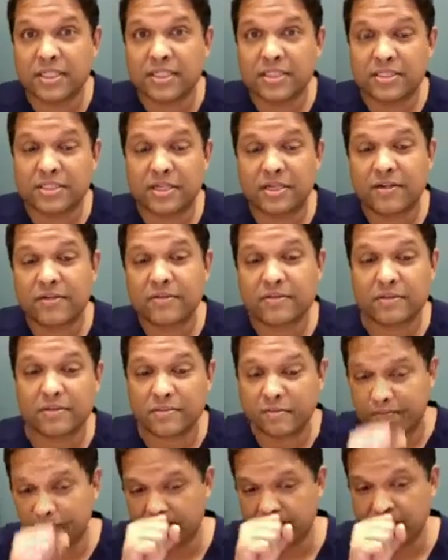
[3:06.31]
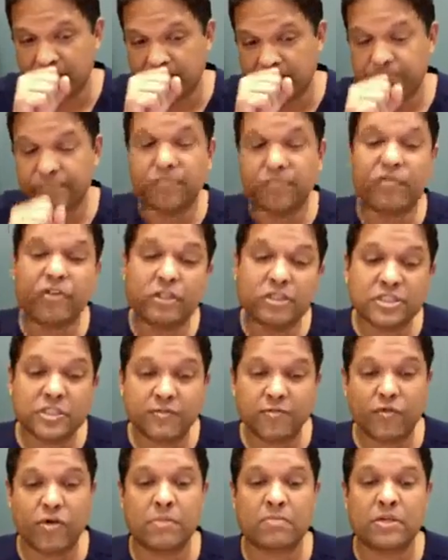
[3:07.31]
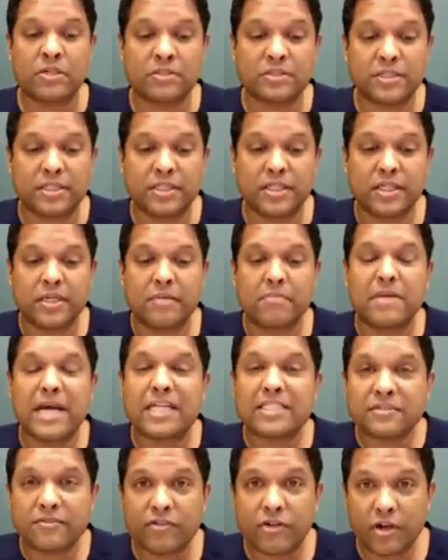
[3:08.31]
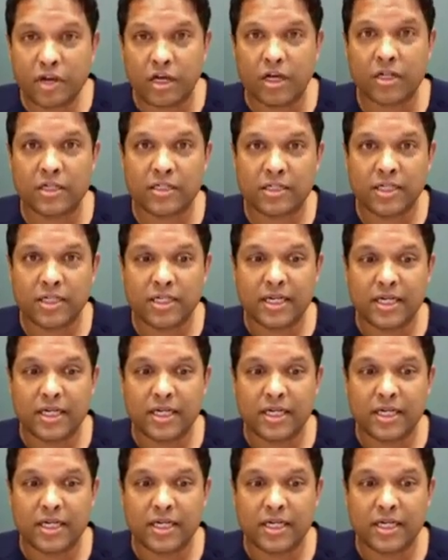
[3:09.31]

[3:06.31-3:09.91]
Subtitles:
So first and foremost, masks for all.